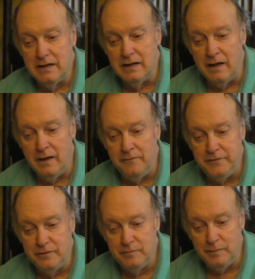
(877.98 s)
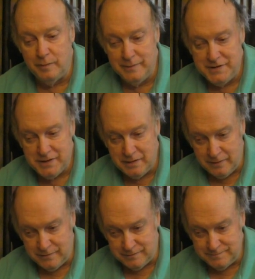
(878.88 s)
A few moments
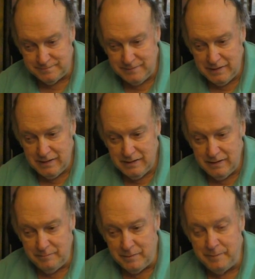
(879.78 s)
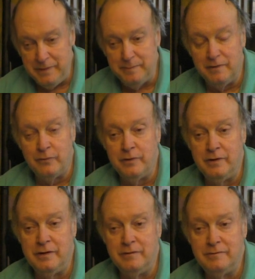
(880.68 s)
ago, my people
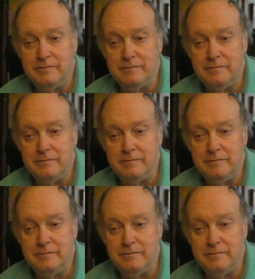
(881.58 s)
were,